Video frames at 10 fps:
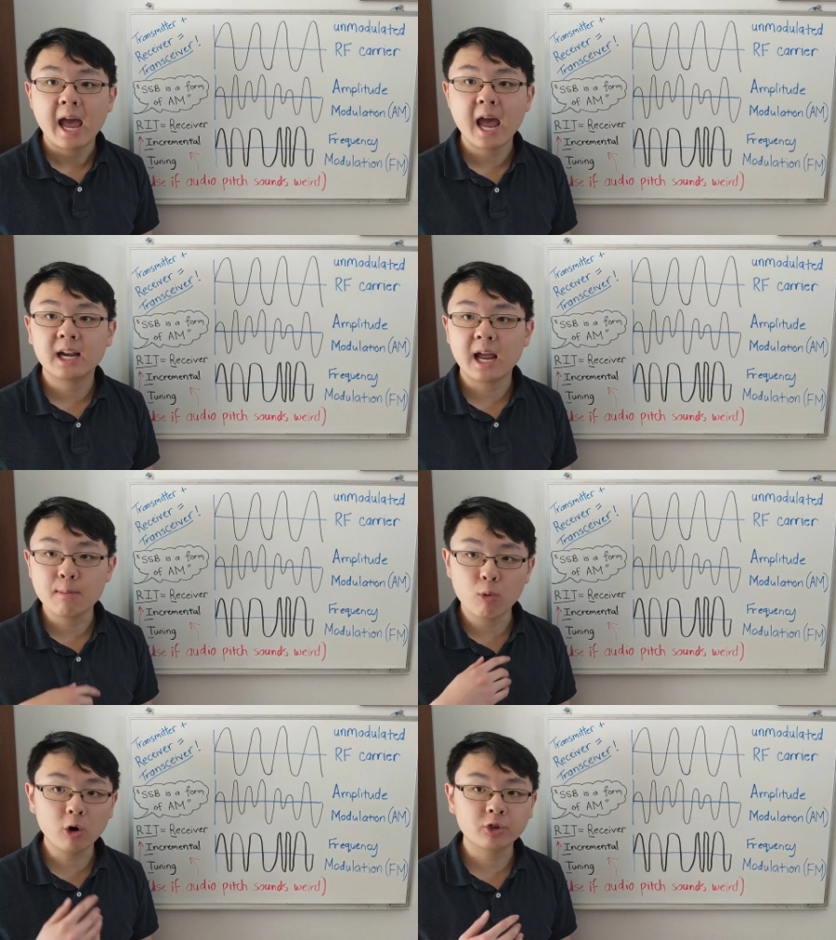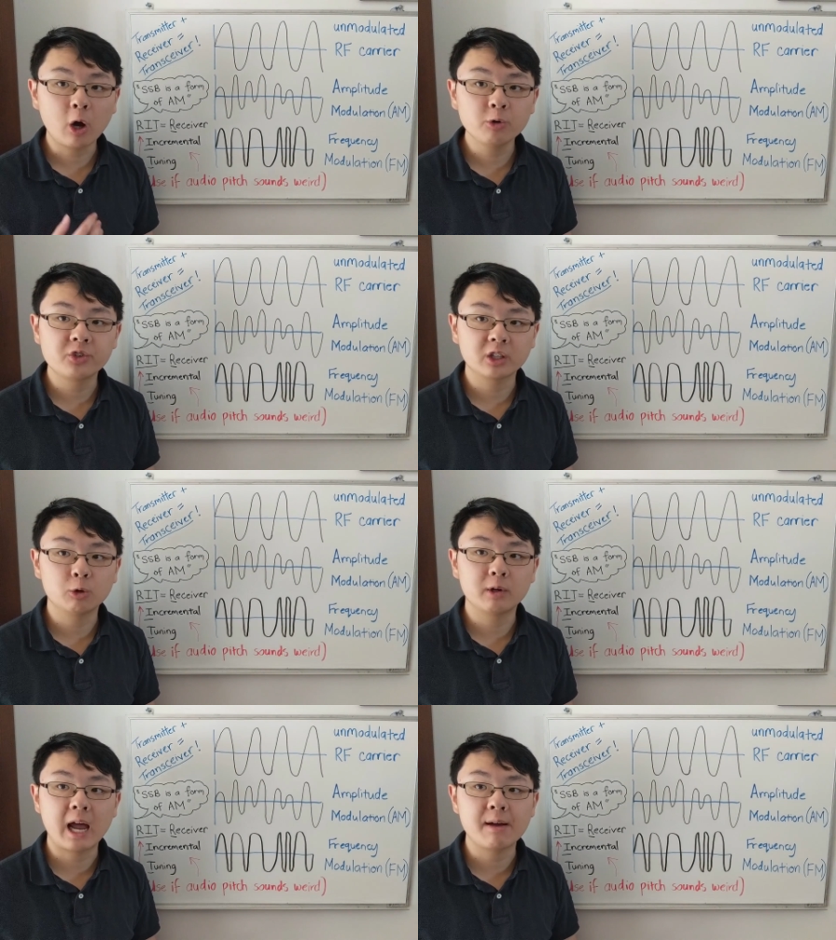And a Morse code
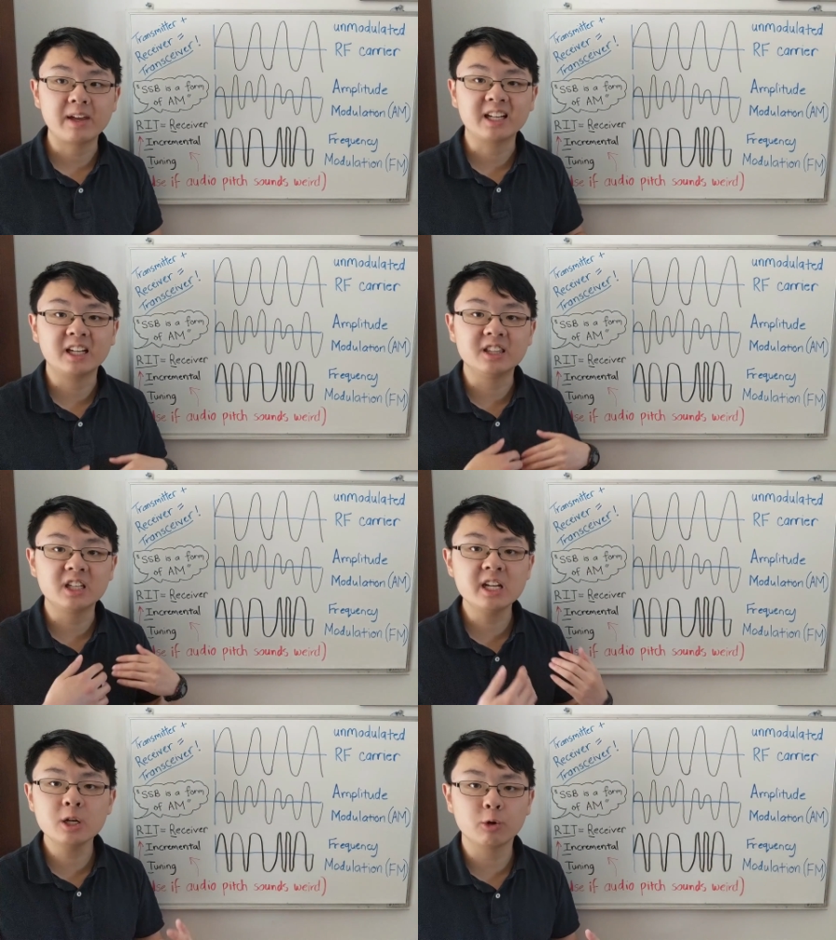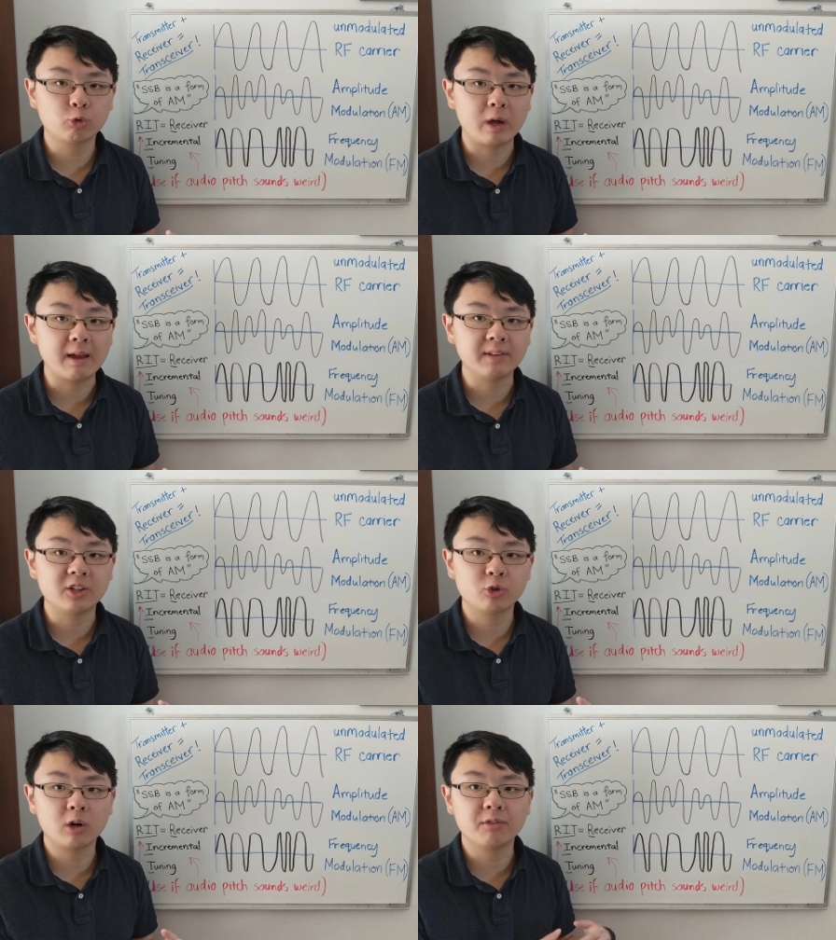signal would have a continuous wave
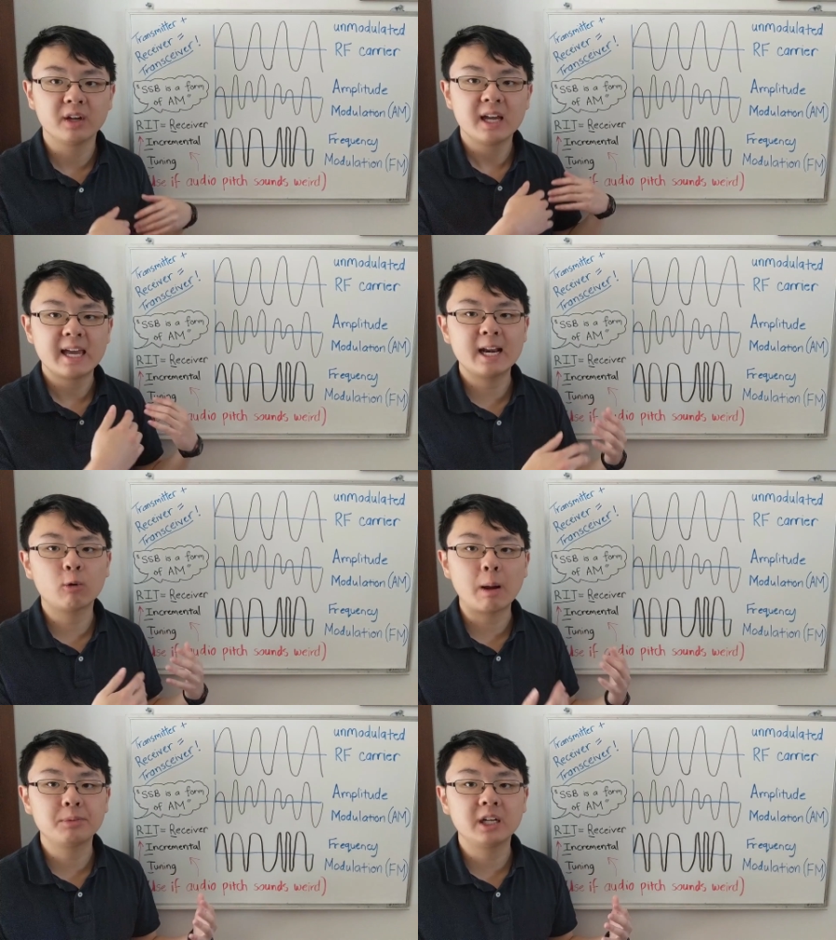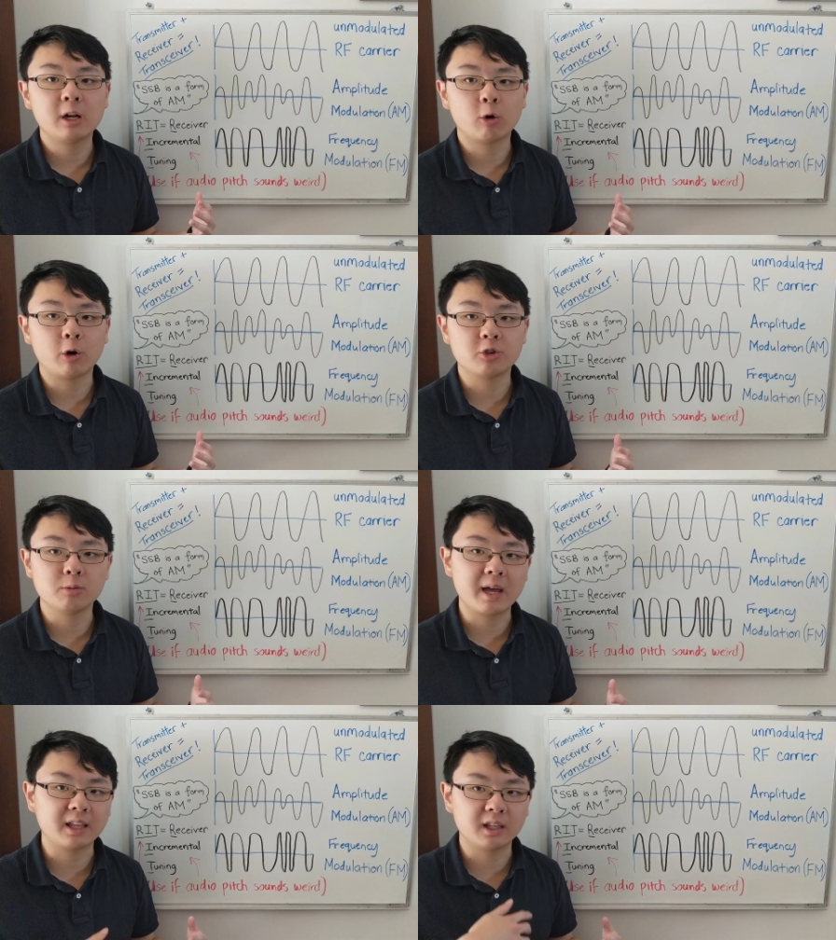that's sort of interrupted in order
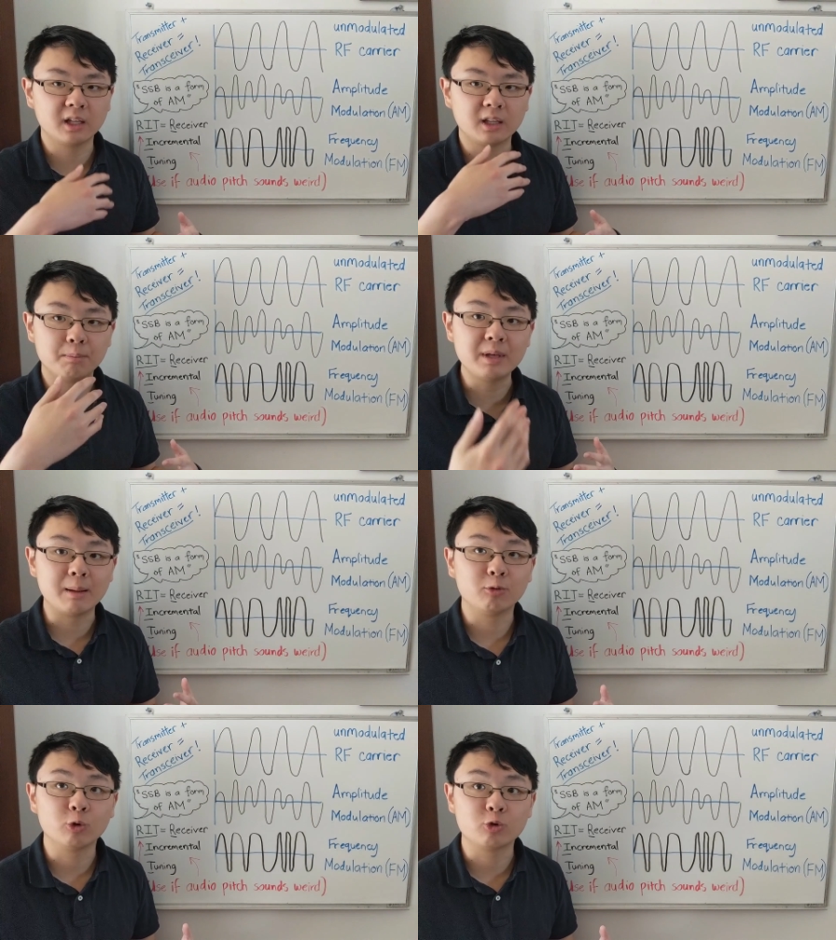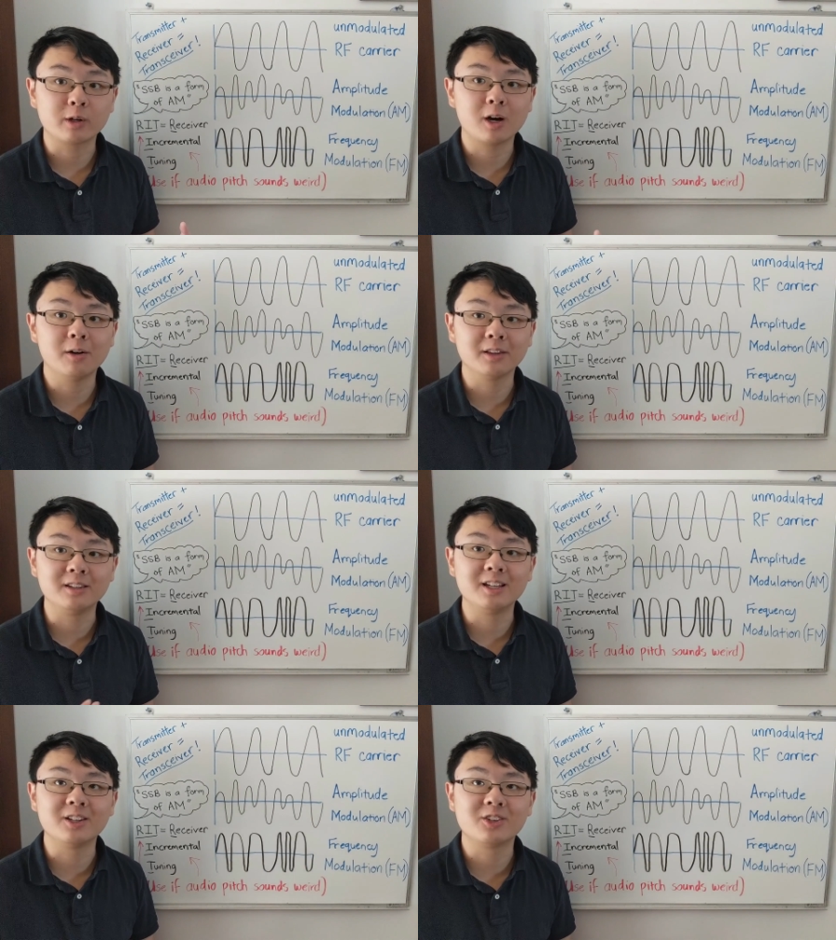to make the beeps, which we call the
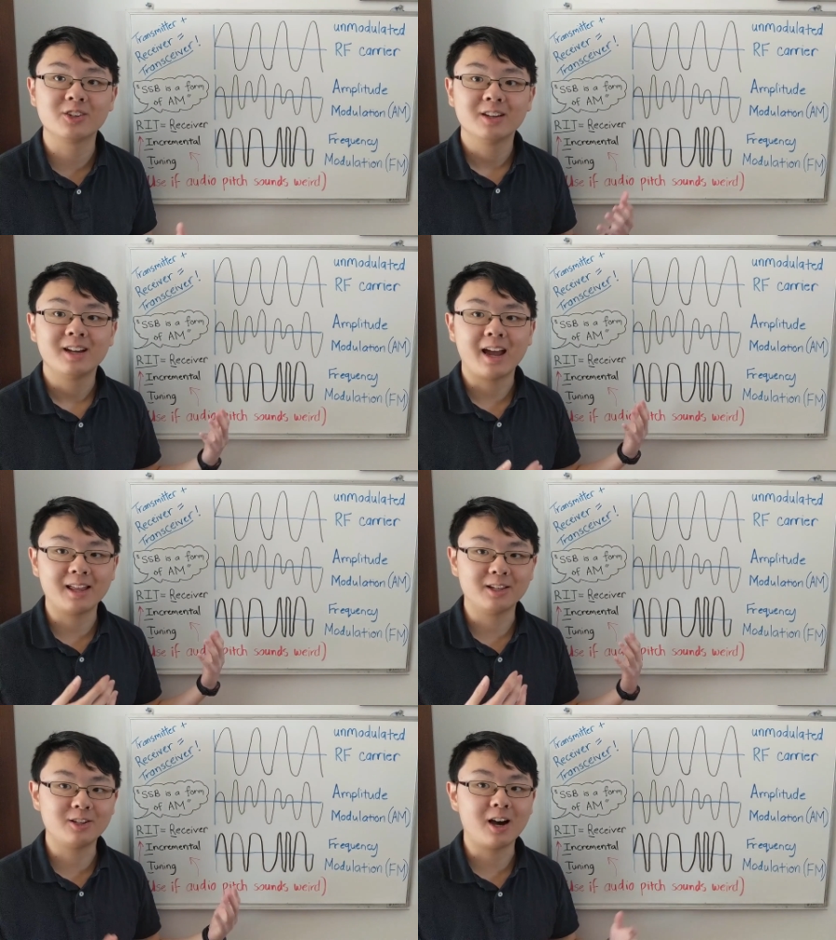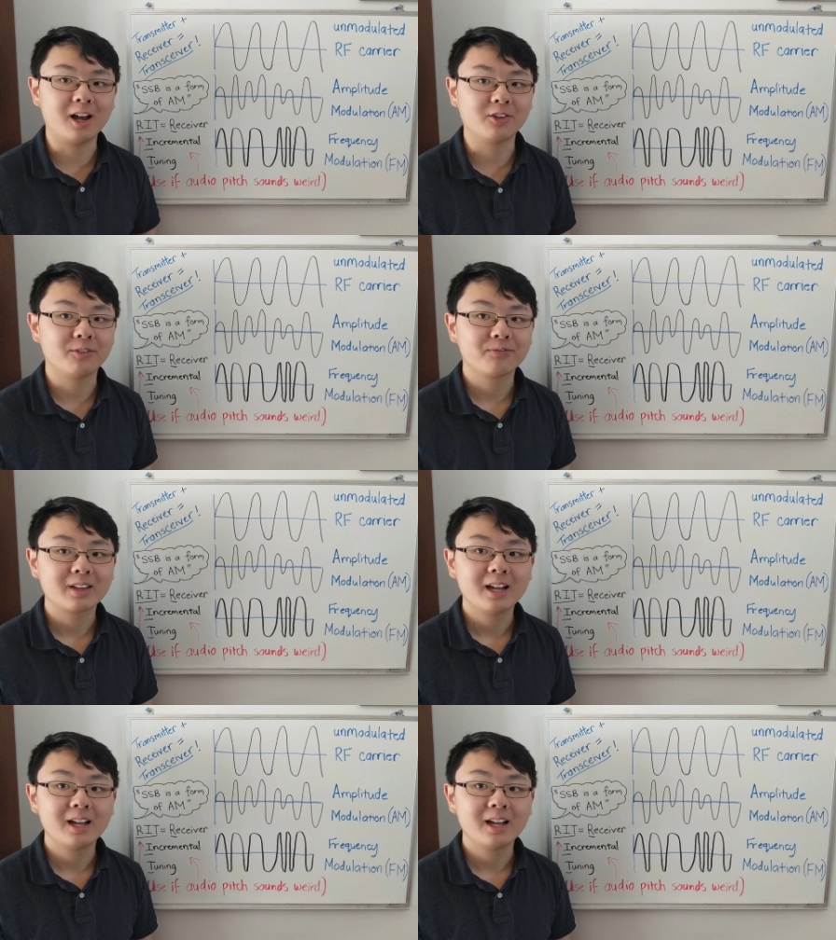dits and the daws.